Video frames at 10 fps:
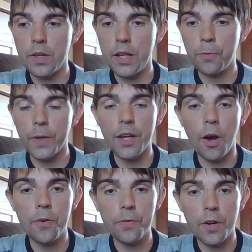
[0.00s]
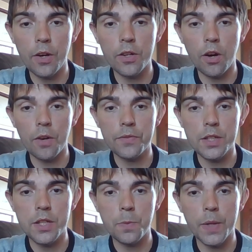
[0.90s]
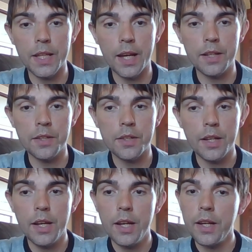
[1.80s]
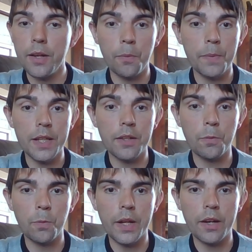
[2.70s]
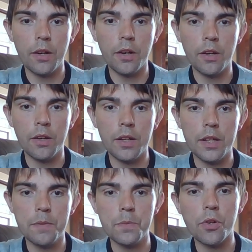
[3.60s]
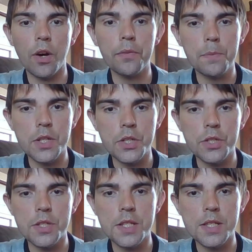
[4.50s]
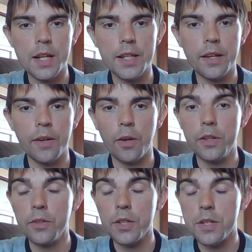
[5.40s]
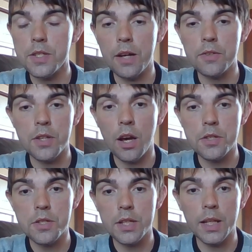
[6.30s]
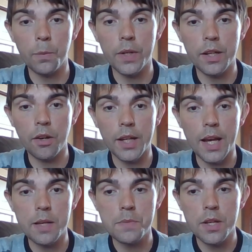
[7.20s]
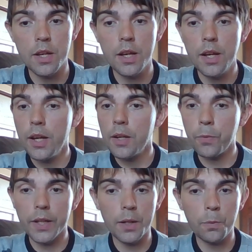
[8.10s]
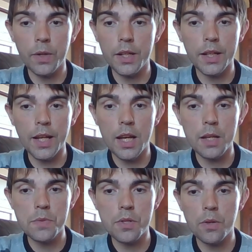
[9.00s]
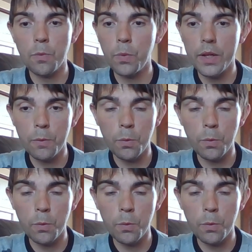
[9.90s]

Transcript: if we go third after this weekend, it will mean that we are in driving position to stay there, and it's down to us to keep winning our games. If we keep winning the games, we